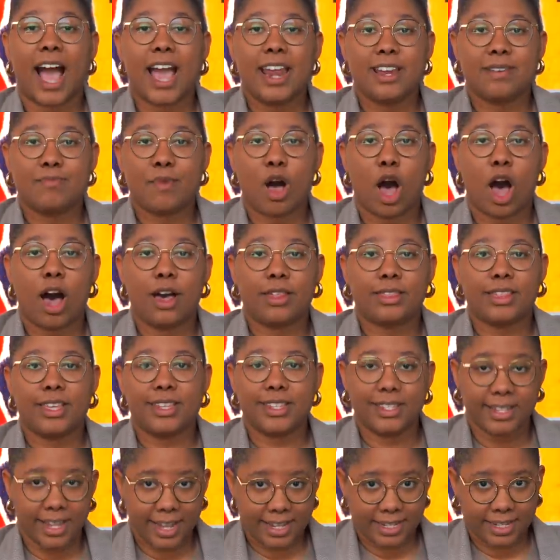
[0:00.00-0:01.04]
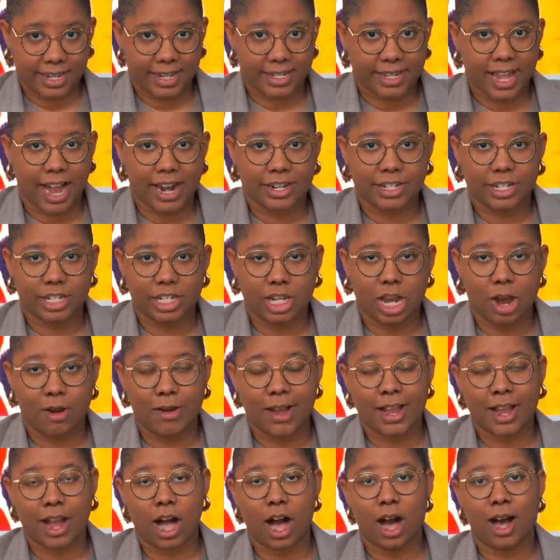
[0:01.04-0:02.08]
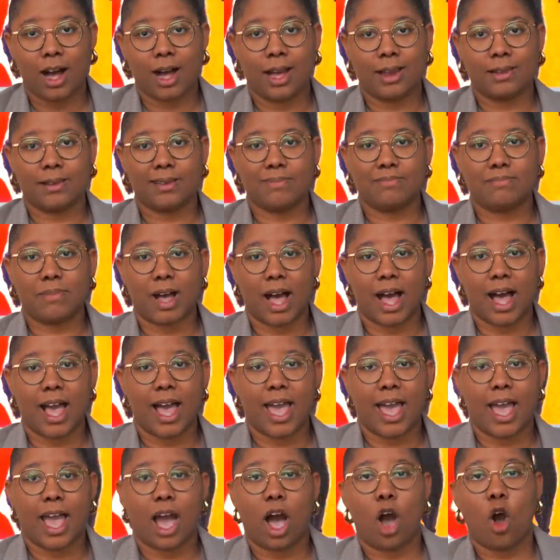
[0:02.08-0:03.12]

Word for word: item on this list is actually going on my